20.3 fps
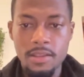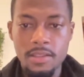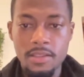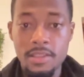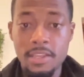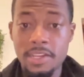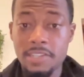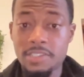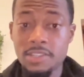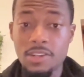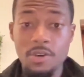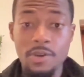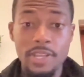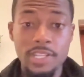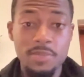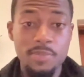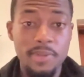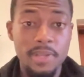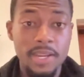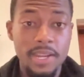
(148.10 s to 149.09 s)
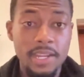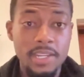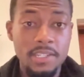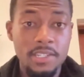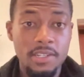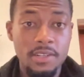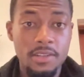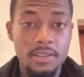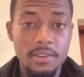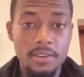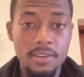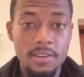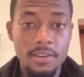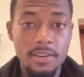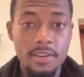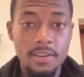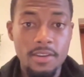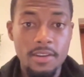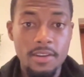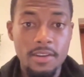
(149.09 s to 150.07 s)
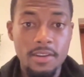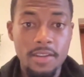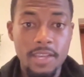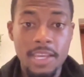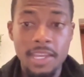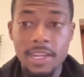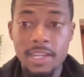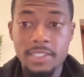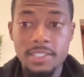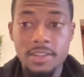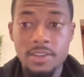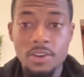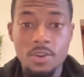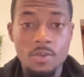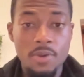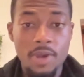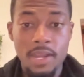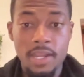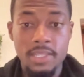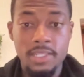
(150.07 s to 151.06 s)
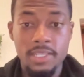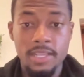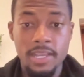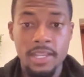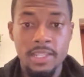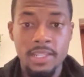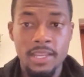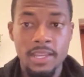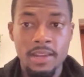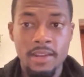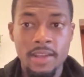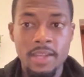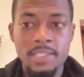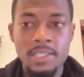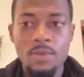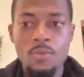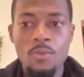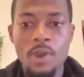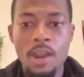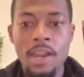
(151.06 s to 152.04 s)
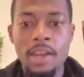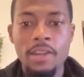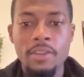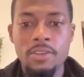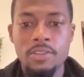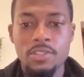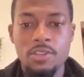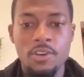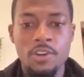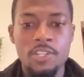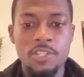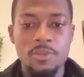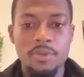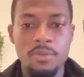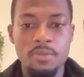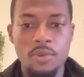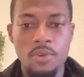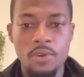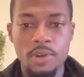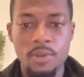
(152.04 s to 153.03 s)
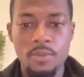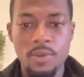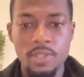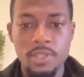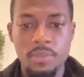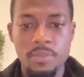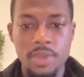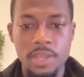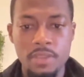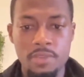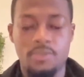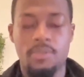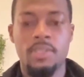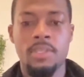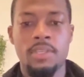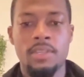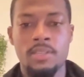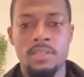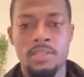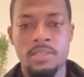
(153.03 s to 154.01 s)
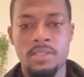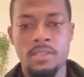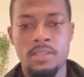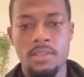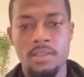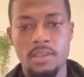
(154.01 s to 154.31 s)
There's no explanation. He doesn't know why it's like that. I said, why are you charging me more than what the menu says?